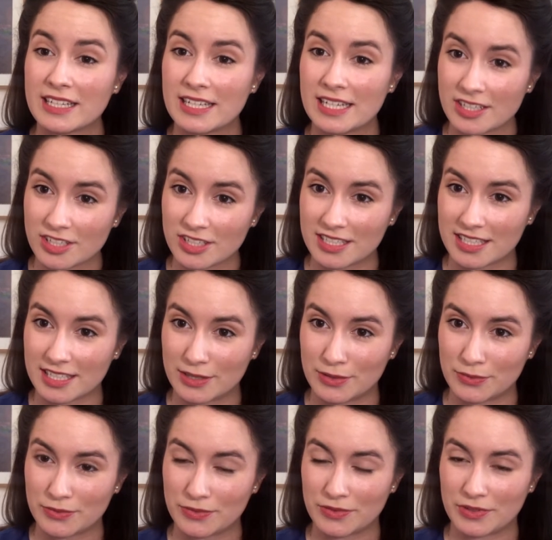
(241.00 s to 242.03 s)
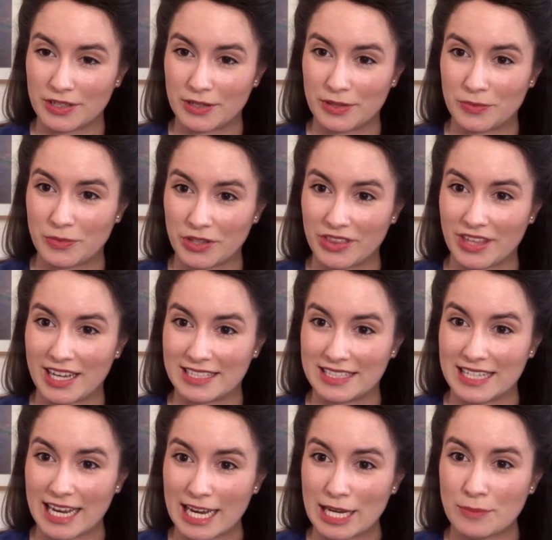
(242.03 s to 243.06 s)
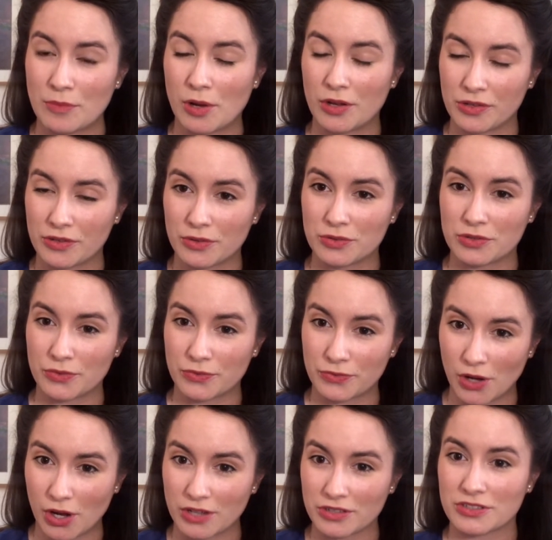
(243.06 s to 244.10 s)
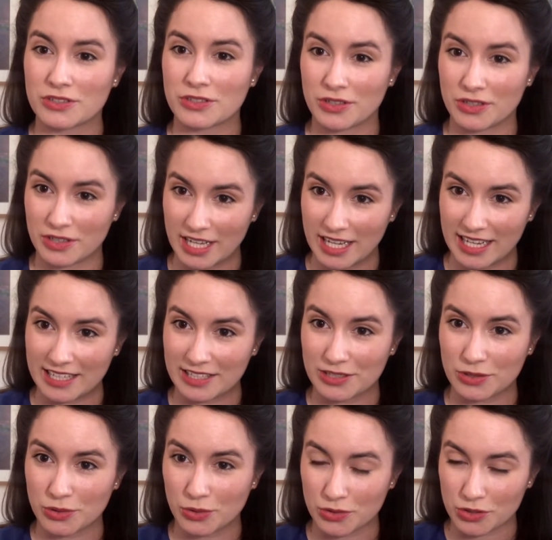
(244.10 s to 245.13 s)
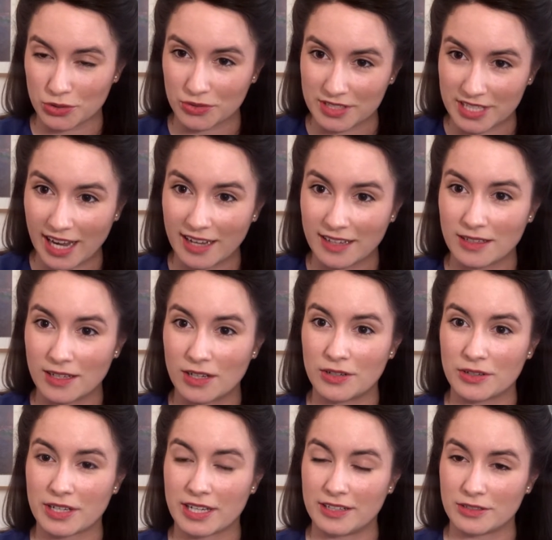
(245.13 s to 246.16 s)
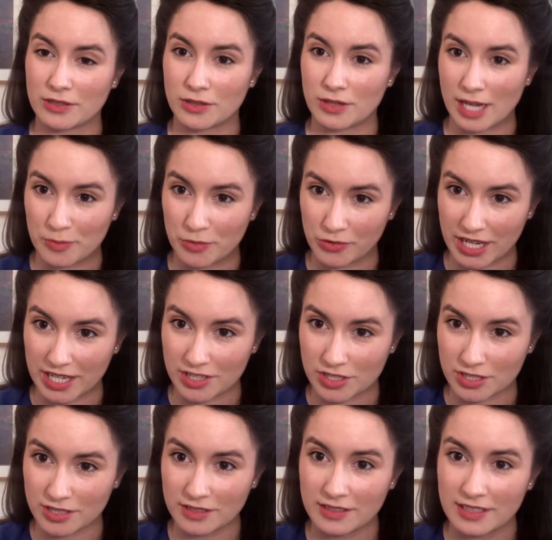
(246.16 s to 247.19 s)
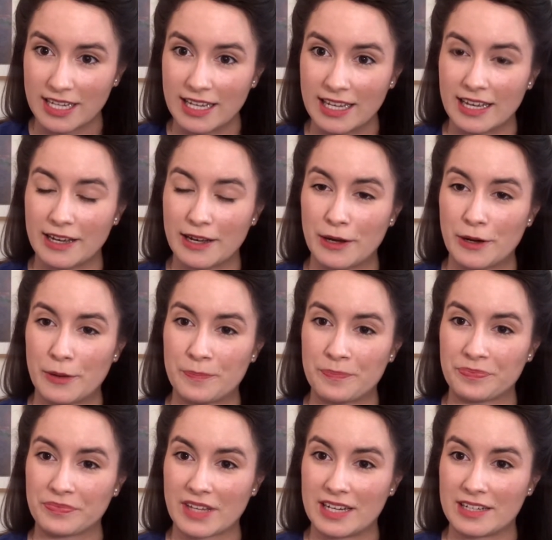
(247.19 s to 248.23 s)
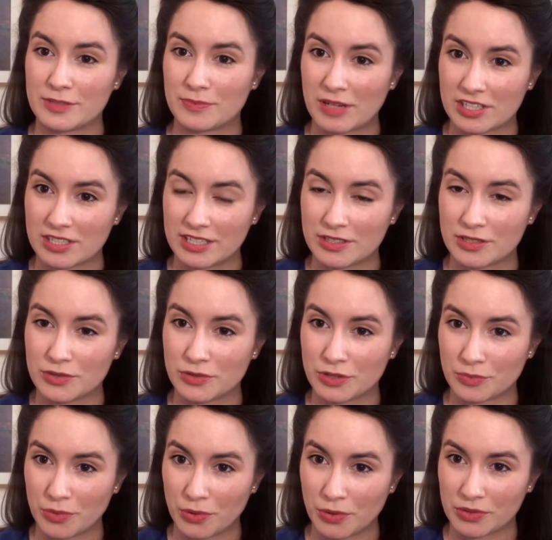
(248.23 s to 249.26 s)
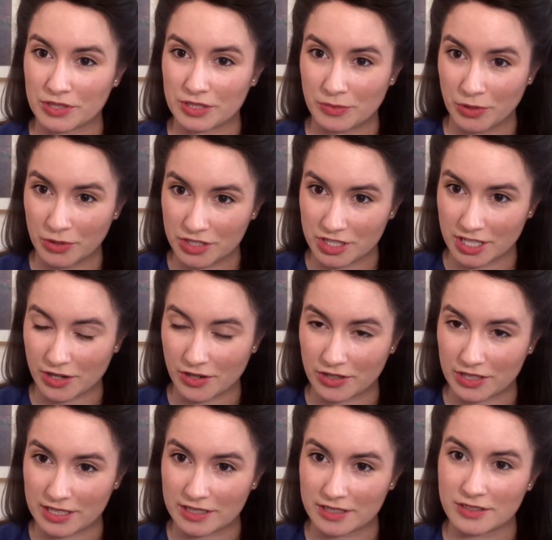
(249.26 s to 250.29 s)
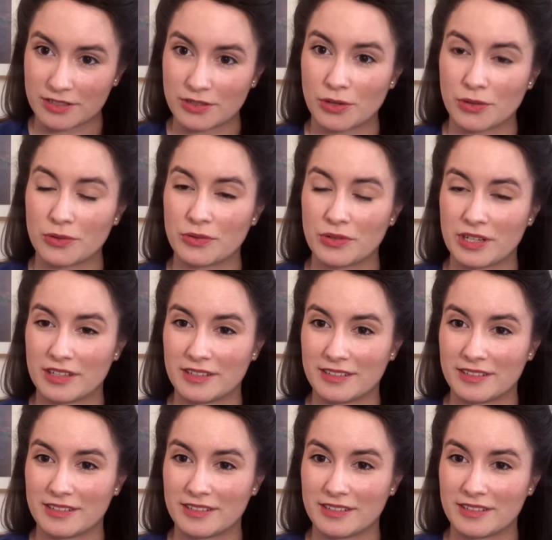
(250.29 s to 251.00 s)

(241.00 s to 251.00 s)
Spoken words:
initiative with that name also to foster intercultural dialogue and collaboration, and especially to support emerging artists. So